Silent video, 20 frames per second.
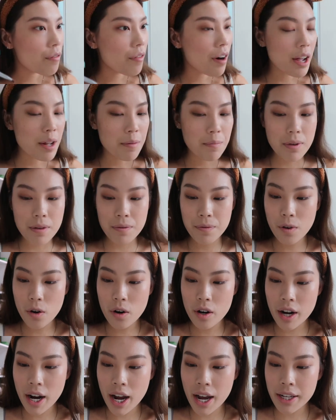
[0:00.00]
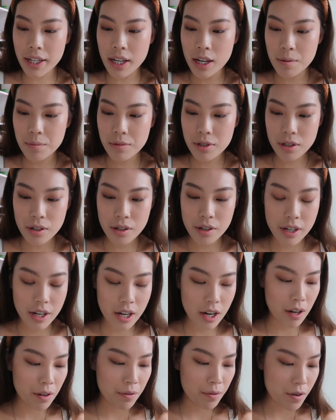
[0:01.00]
Right before I came to
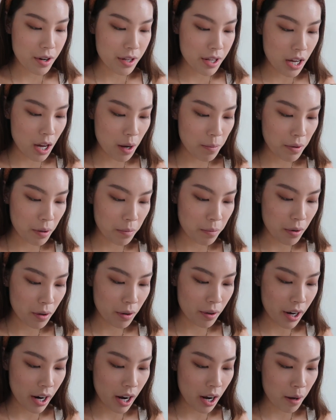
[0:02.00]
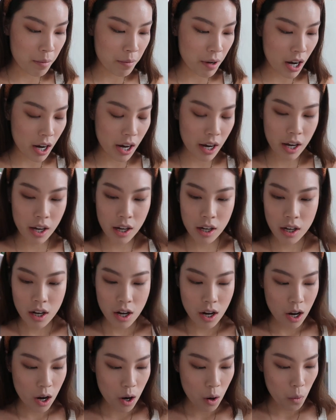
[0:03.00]
Korea for the EPIK program, I
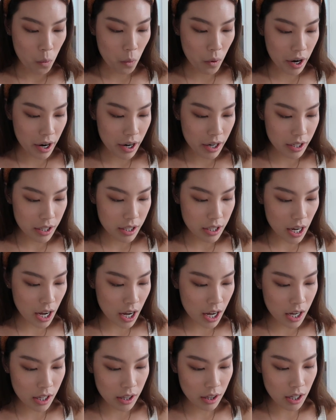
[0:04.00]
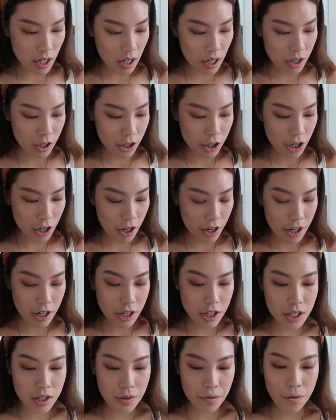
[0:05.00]
worked at a
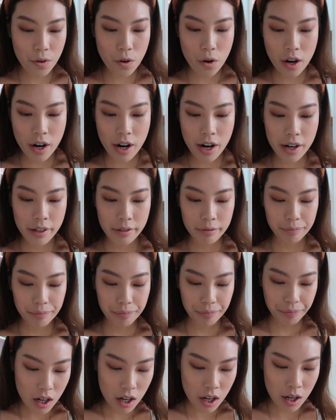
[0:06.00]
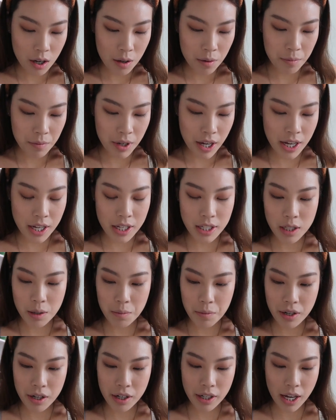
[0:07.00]
church for a
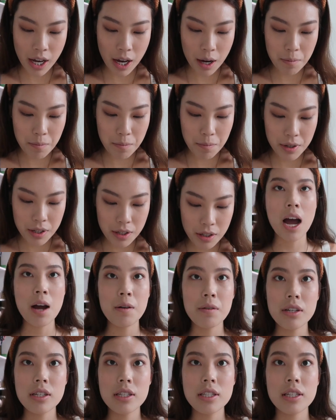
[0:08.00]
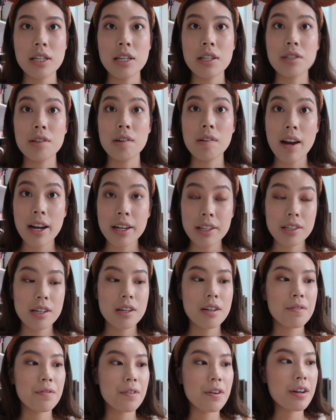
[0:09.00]
summer camp. I was the
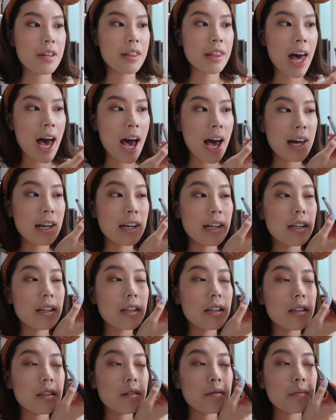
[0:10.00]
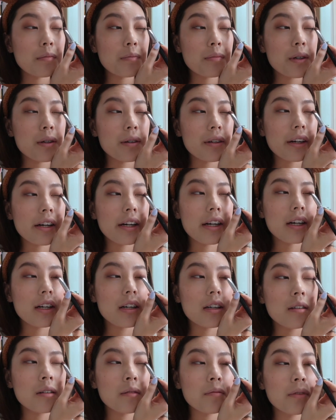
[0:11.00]
director for that
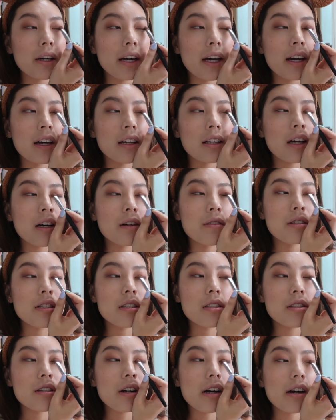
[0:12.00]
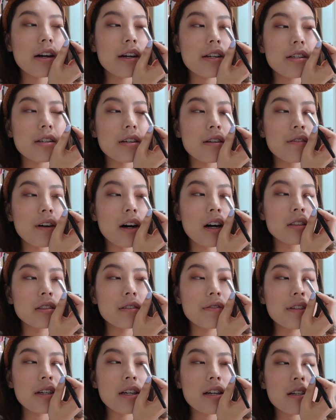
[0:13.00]
program, and I was in charge of all
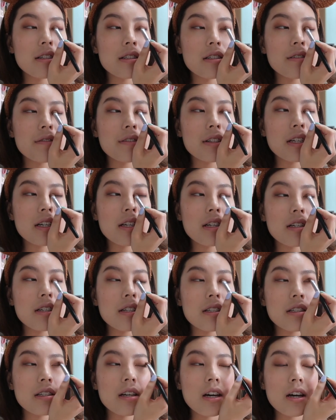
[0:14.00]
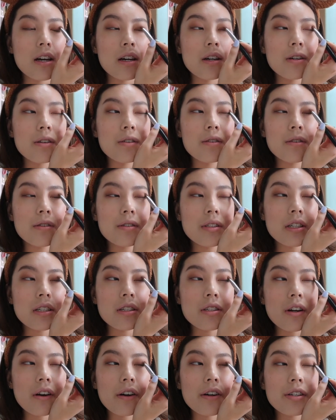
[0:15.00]
of the activities, who's
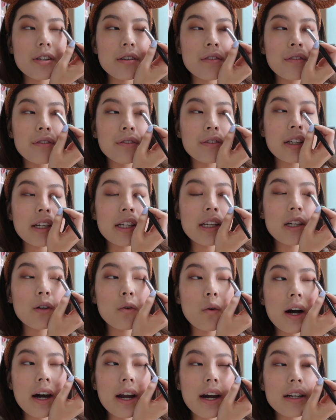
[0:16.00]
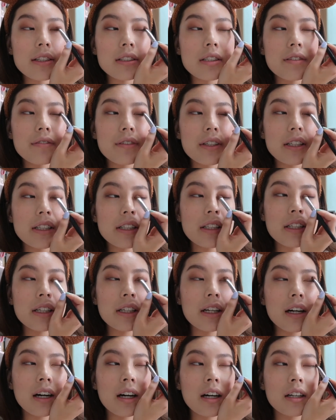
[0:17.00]
in charge of leading what
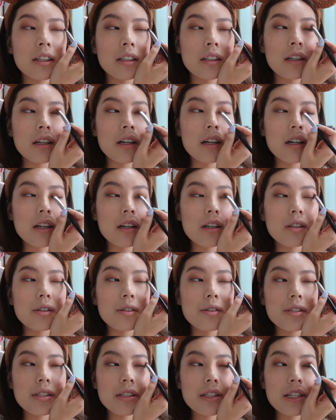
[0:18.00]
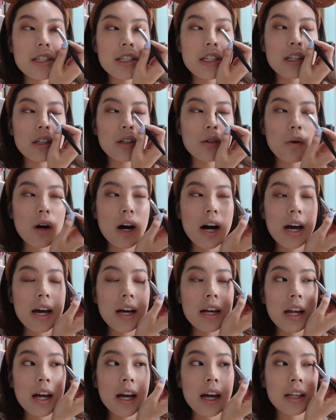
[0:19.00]
activity and who's teaching
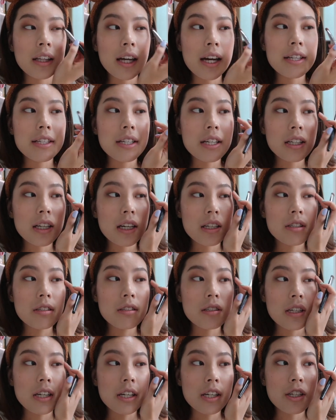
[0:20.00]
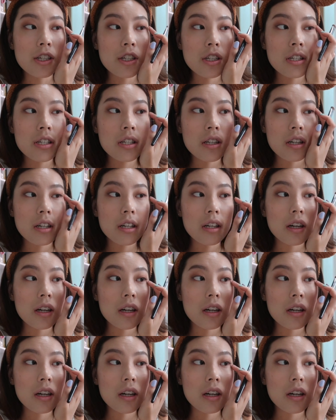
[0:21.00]
what, and I did get to teach